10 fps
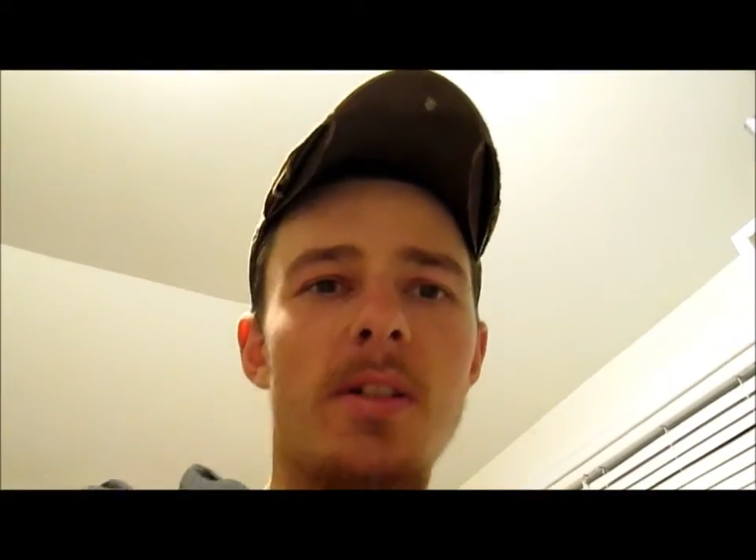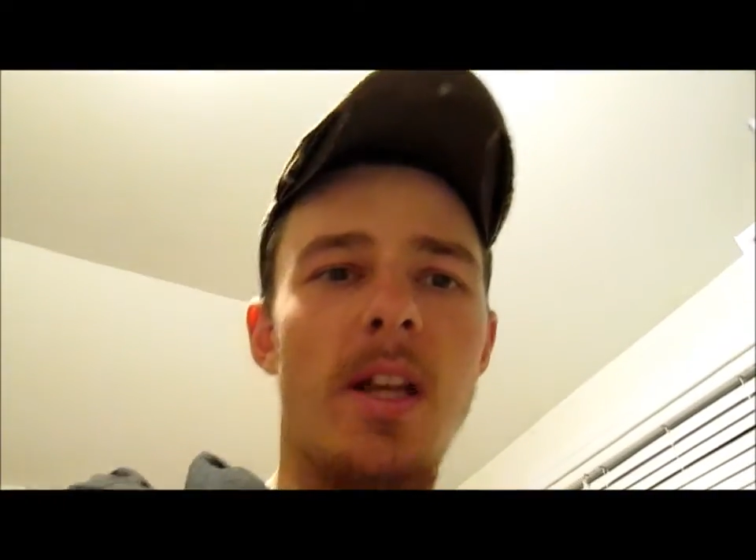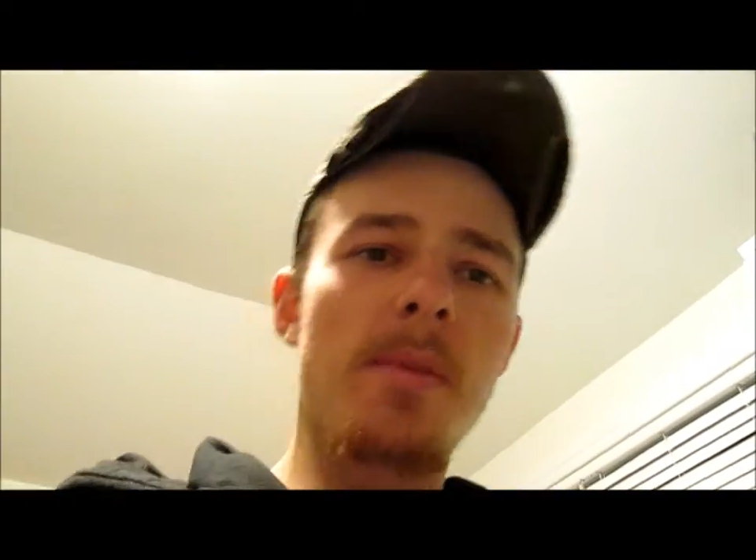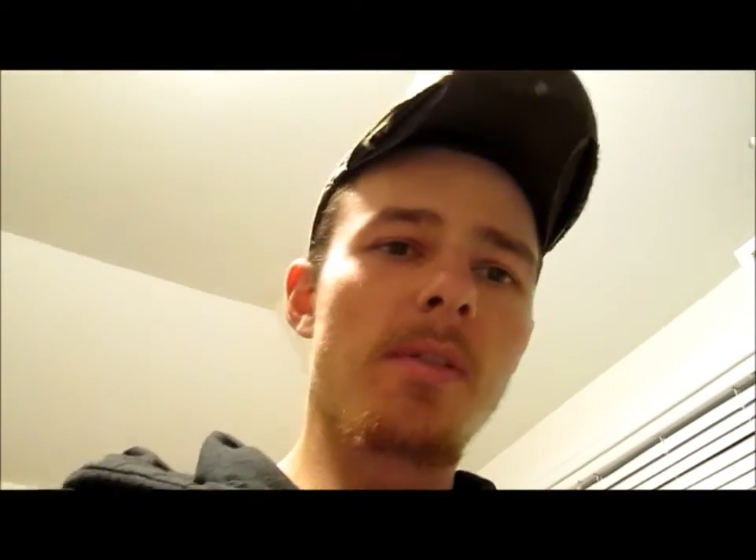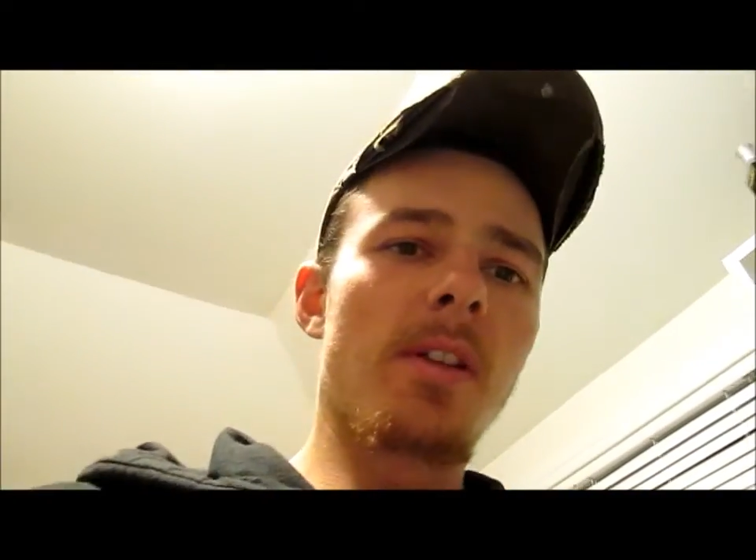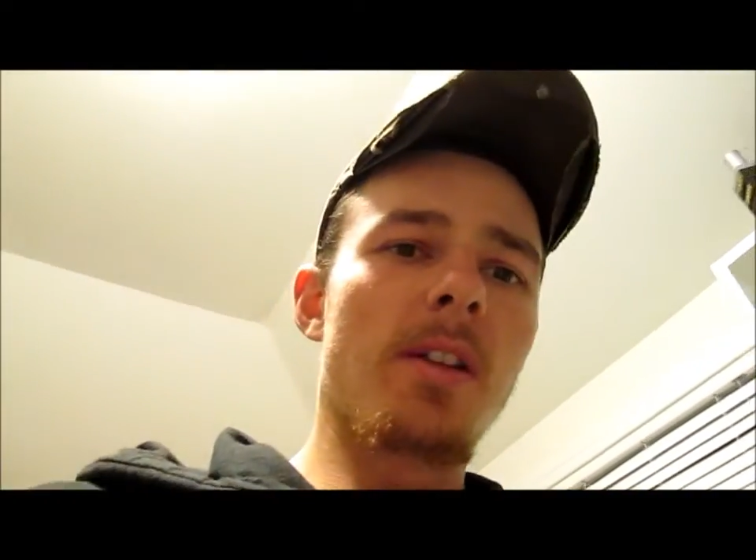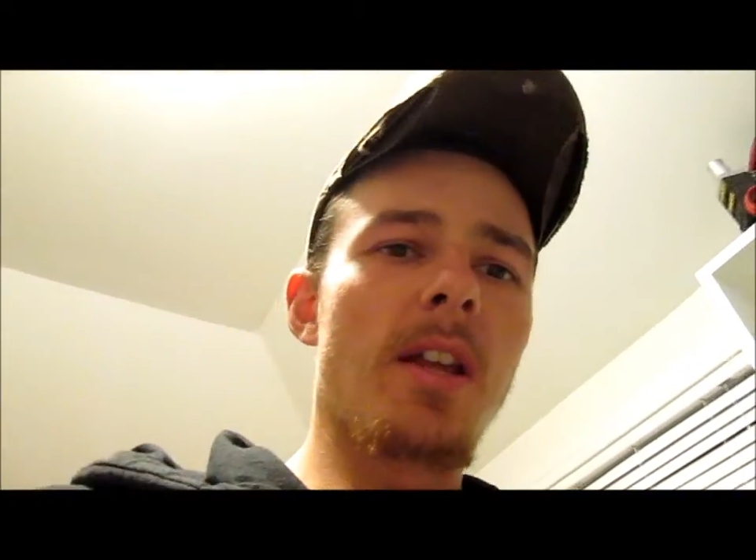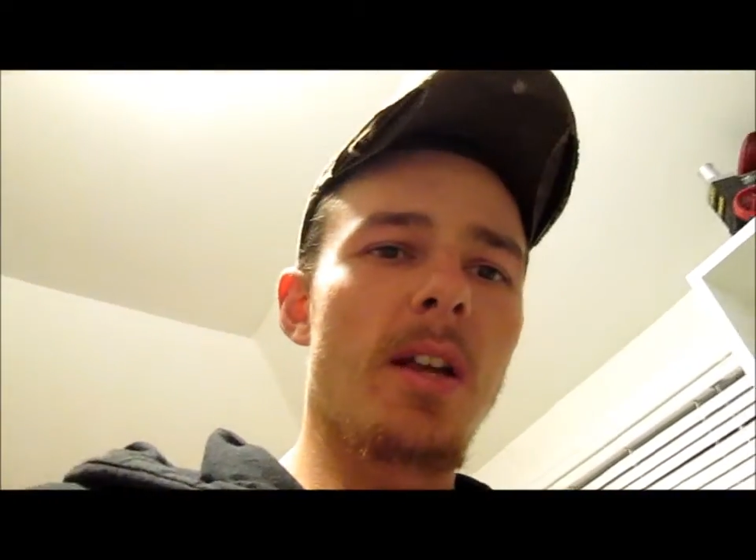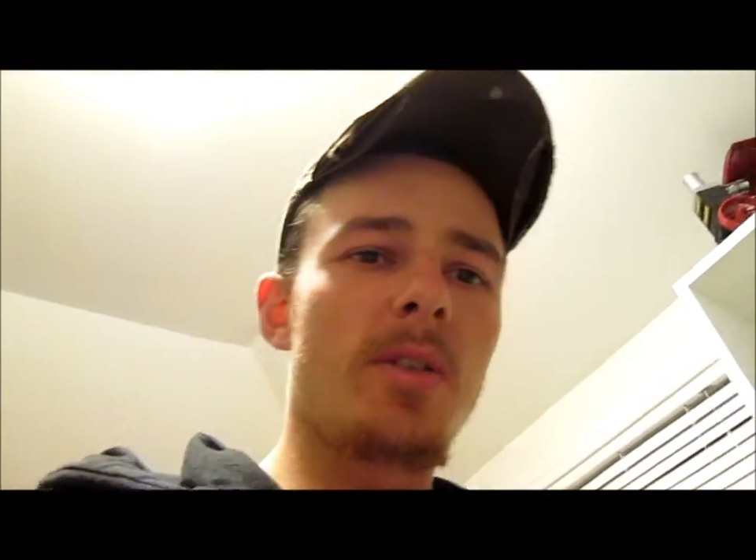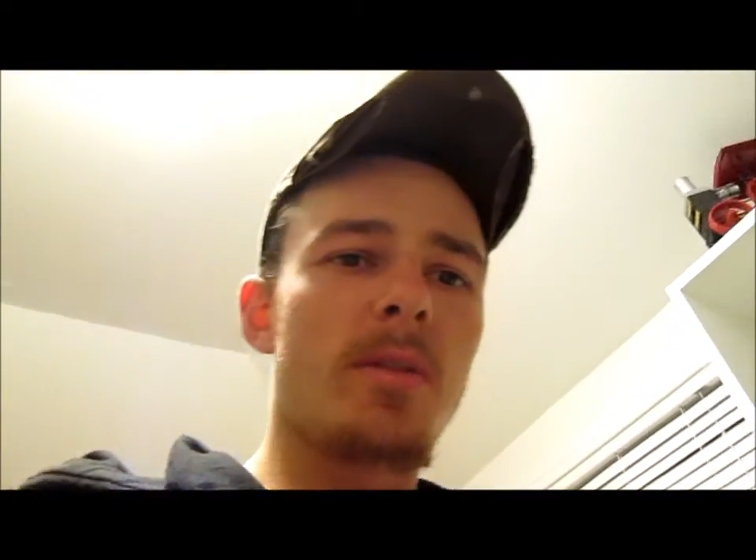That'd be really
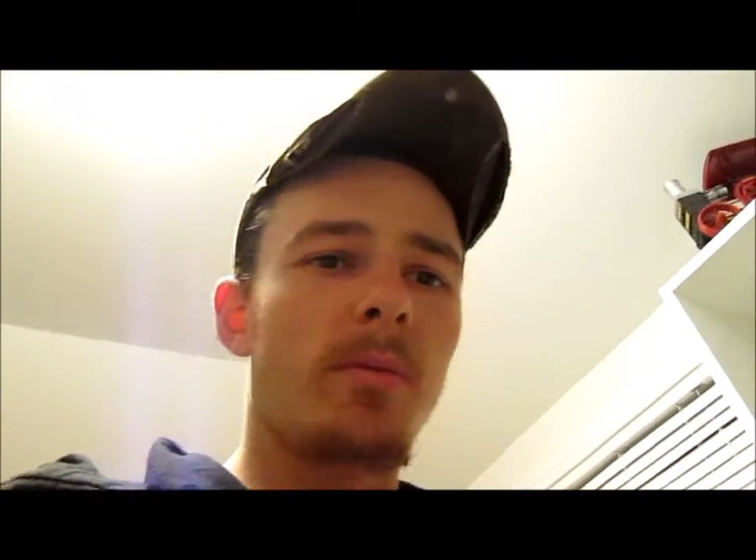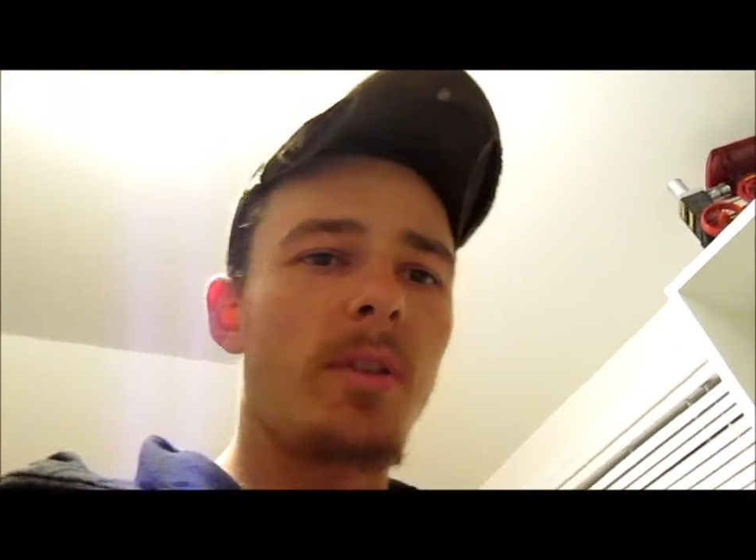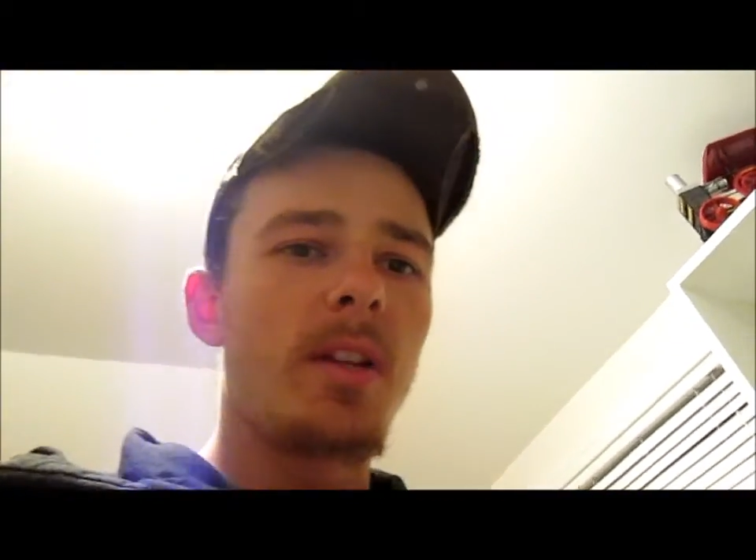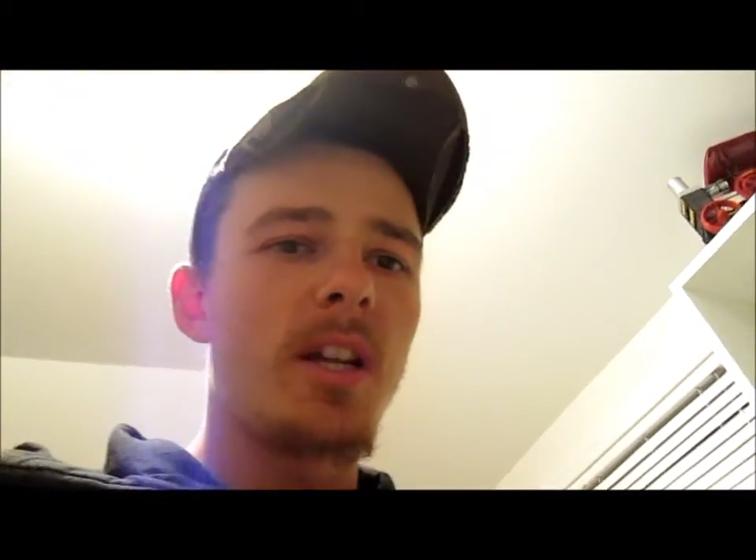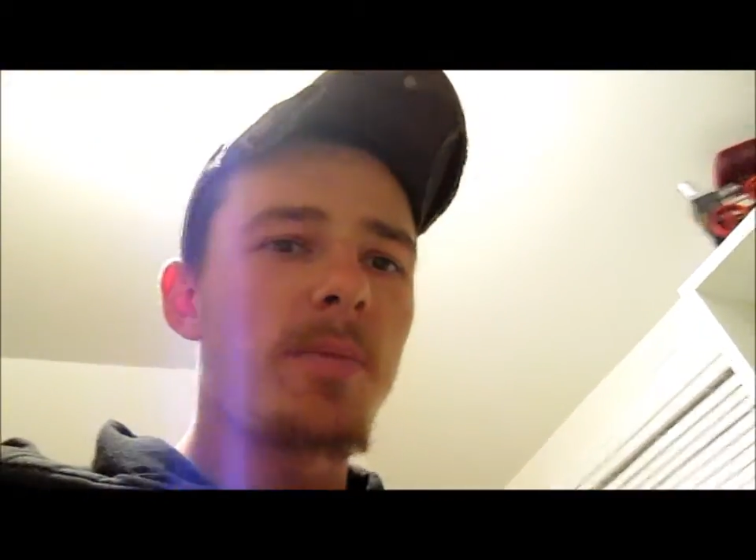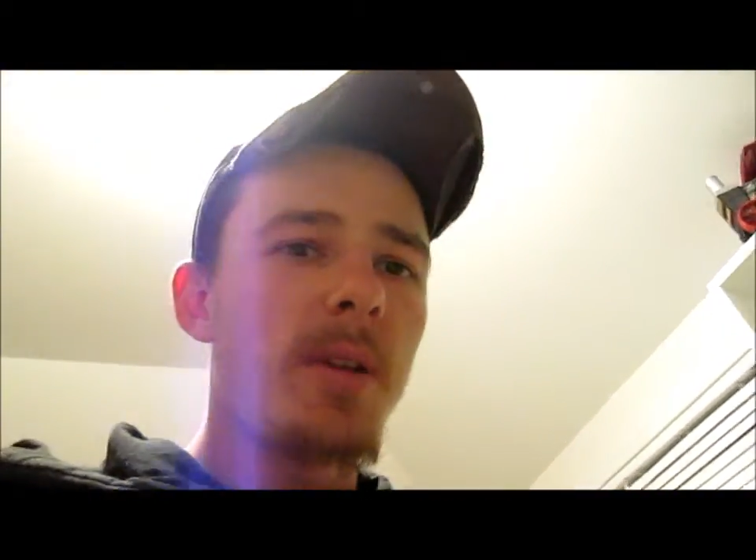neat. I know some really nice